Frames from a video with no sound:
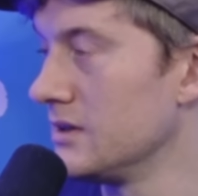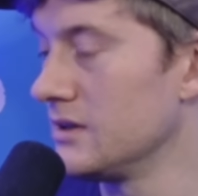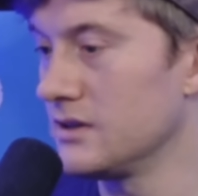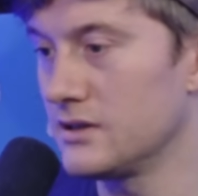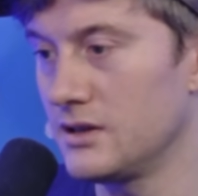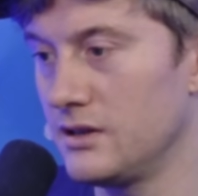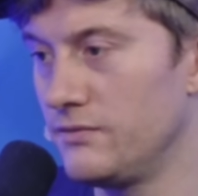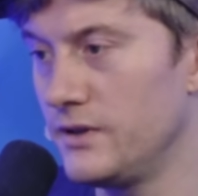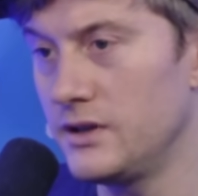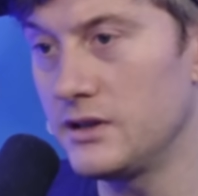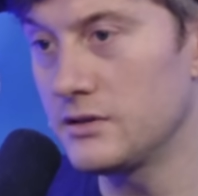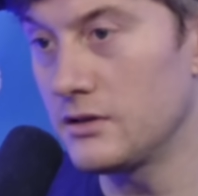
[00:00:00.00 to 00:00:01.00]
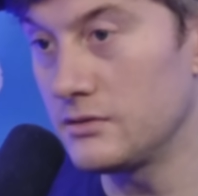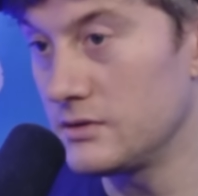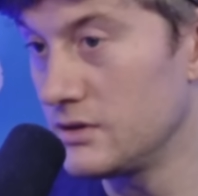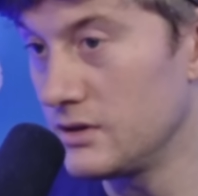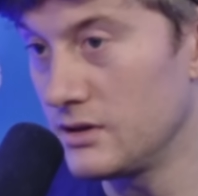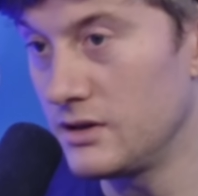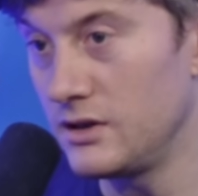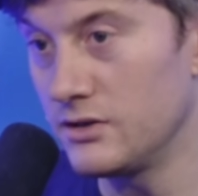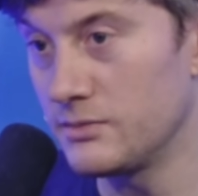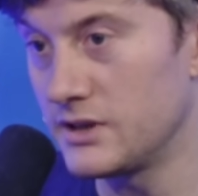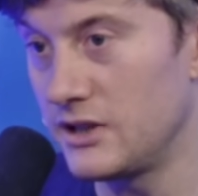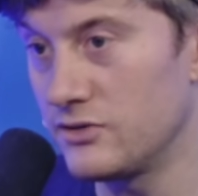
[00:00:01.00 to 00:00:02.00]
I was like, I'm 30 years old. I don't be
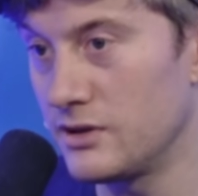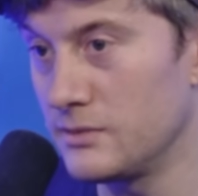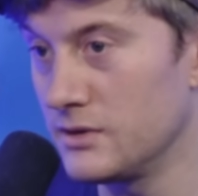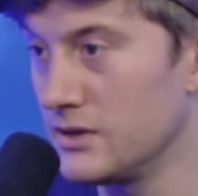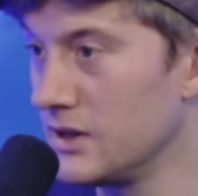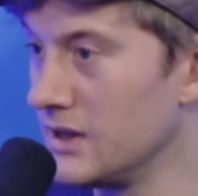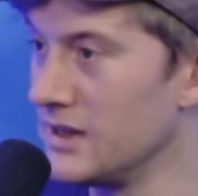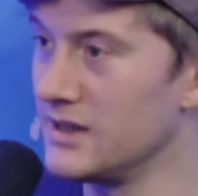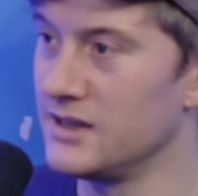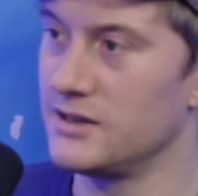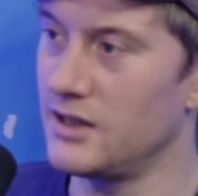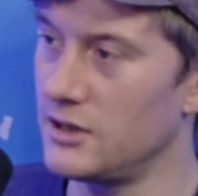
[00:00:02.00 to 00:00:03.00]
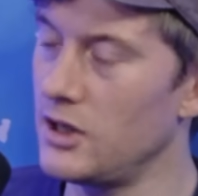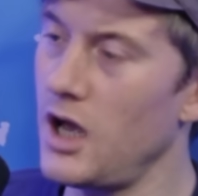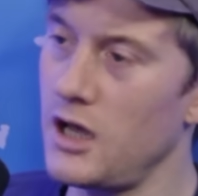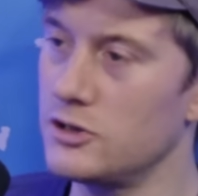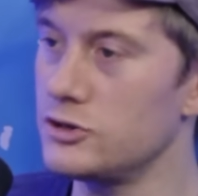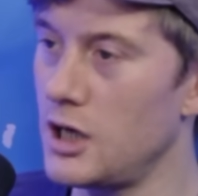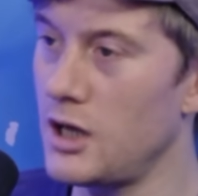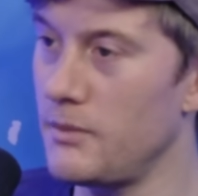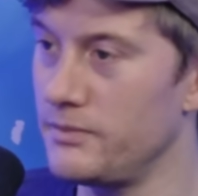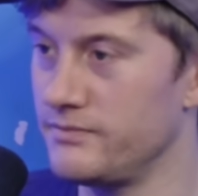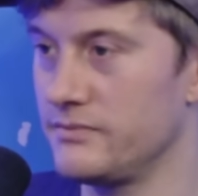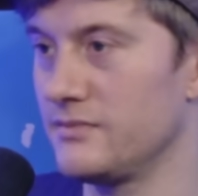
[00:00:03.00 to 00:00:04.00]
a teacher anymore. They're like, shut
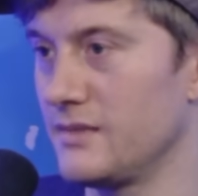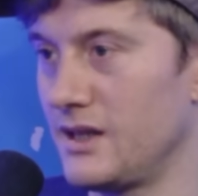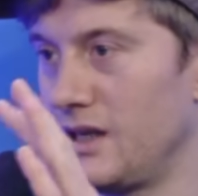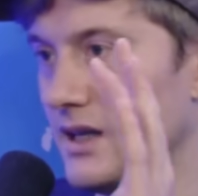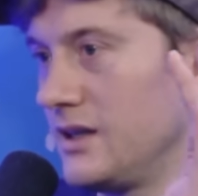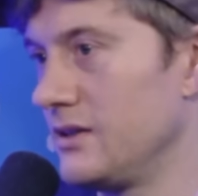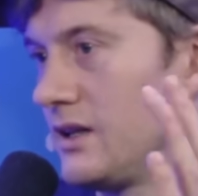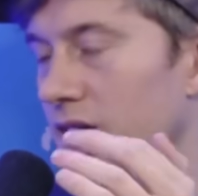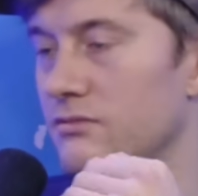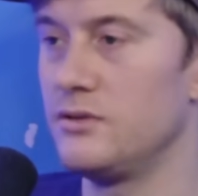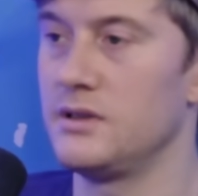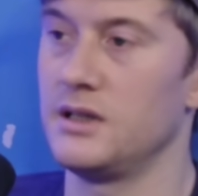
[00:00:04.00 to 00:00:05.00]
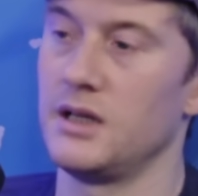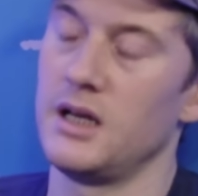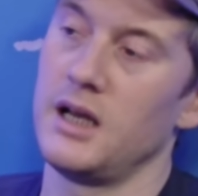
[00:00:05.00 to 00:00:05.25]
up. They ruined it.